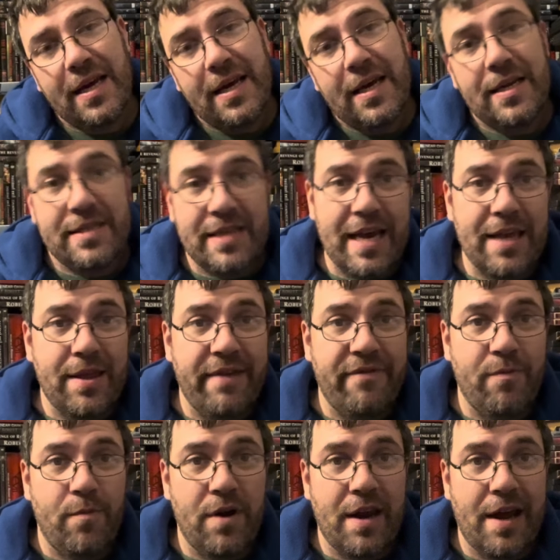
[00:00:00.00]
Sadly,
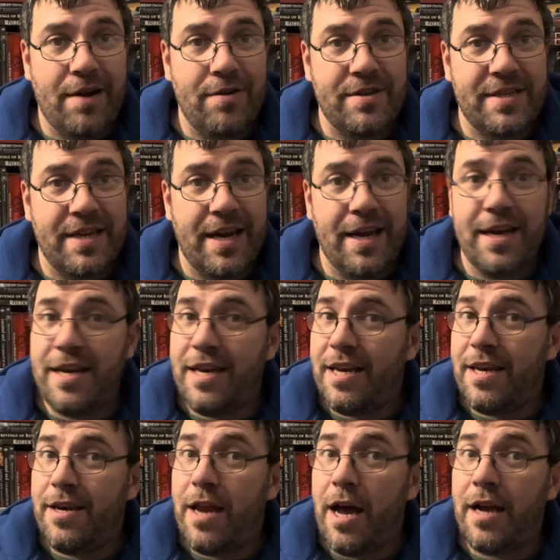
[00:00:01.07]
from what I understand, it
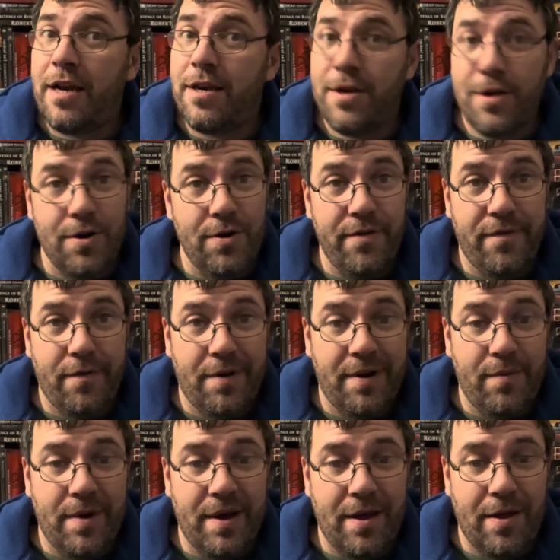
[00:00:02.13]
did not do very
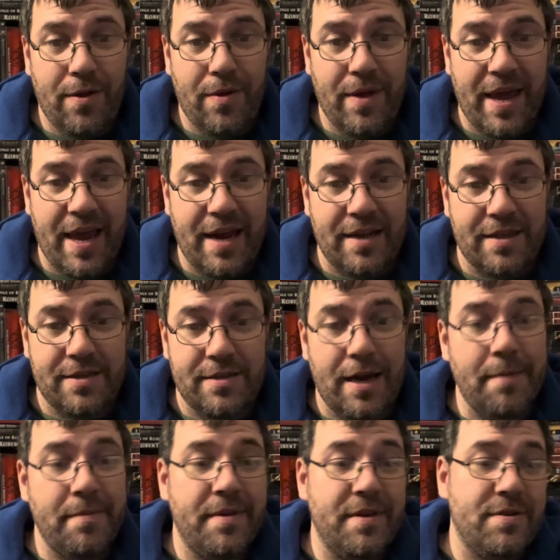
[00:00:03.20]
well, and at the
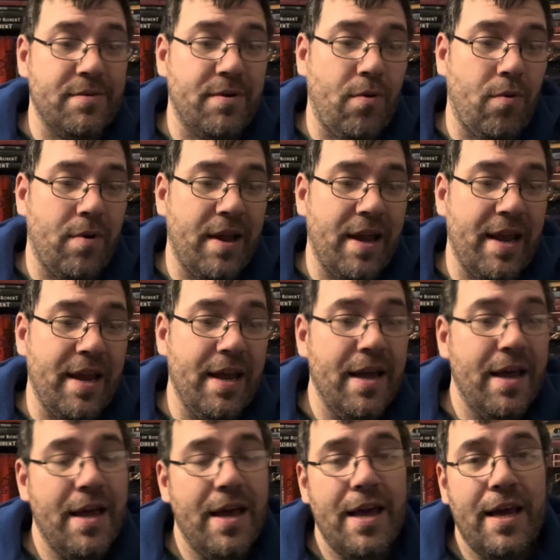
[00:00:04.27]
time of this recording,
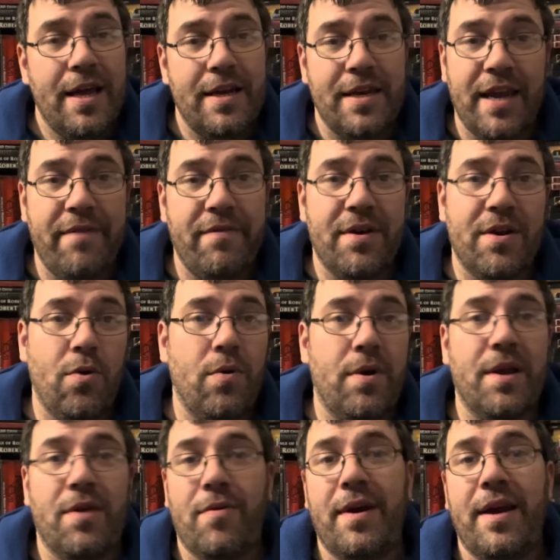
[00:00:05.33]
David
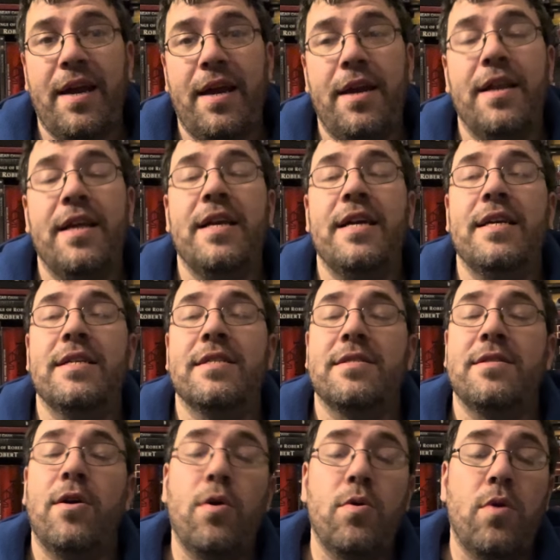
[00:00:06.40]
Gordon Green is
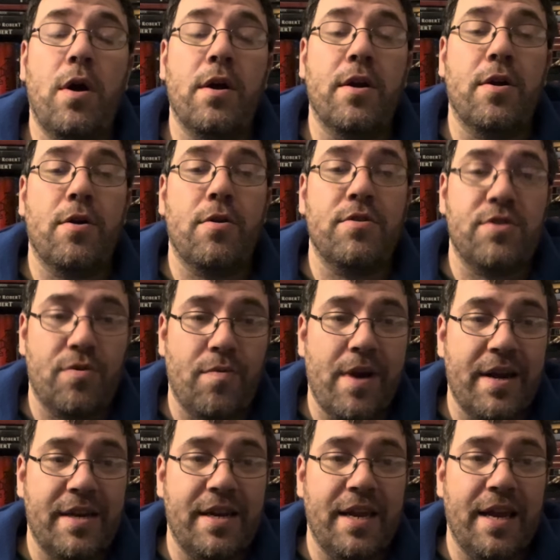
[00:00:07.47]
no longer
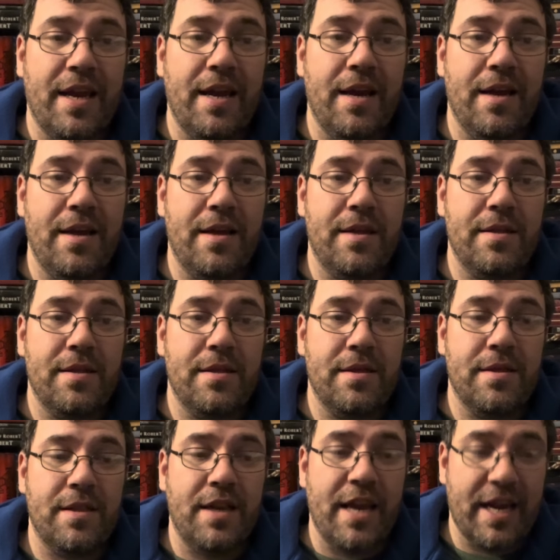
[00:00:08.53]
directing
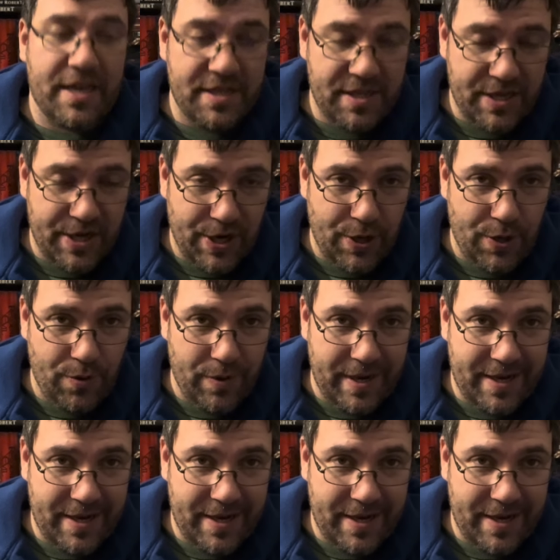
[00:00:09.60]
the next 2.